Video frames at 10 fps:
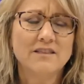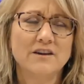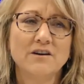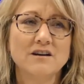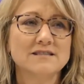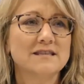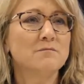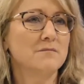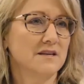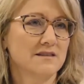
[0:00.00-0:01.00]
there are
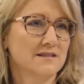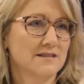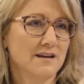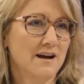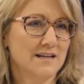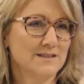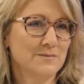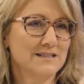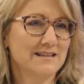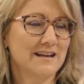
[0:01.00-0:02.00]
some myths to
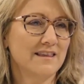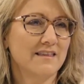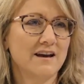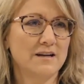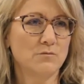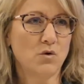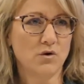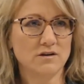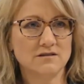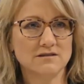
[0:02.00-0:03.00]
hospice that I thought
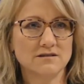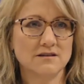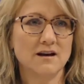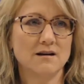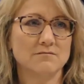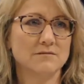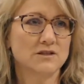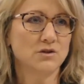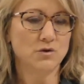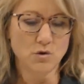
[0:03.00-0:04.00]
important
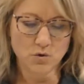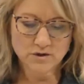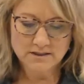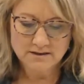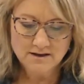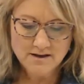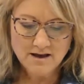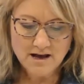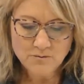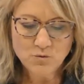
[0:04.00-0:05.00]
to note.
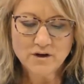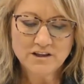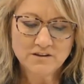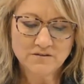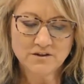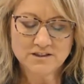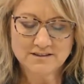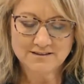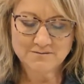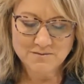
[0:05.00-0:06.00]
One of the
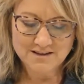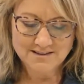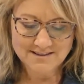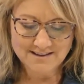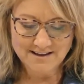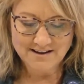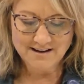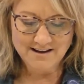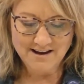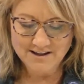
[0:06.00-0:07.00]
first myths that
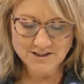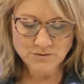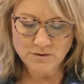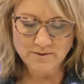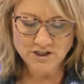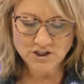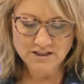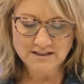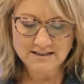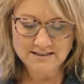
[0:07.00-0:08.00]
I just will
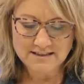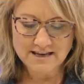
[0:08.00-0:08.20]
mention is